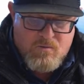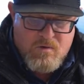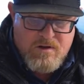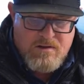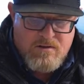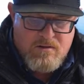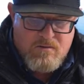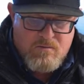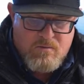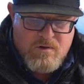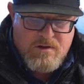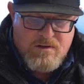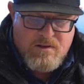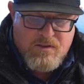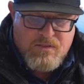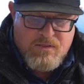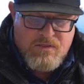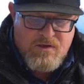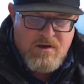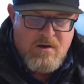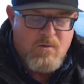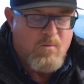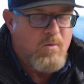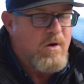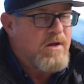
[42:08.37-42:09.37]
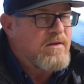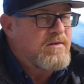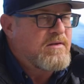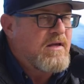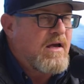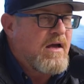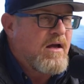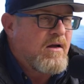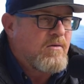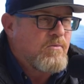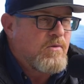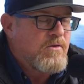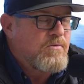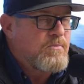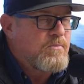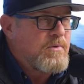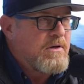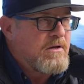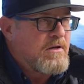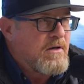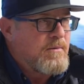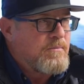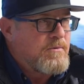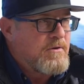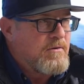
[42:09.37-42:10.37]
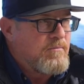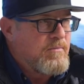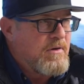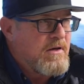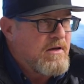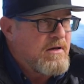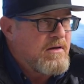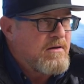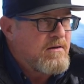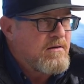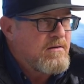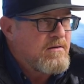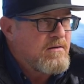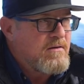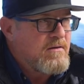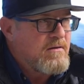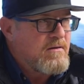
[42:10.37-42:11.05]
When the thing went down with PWB,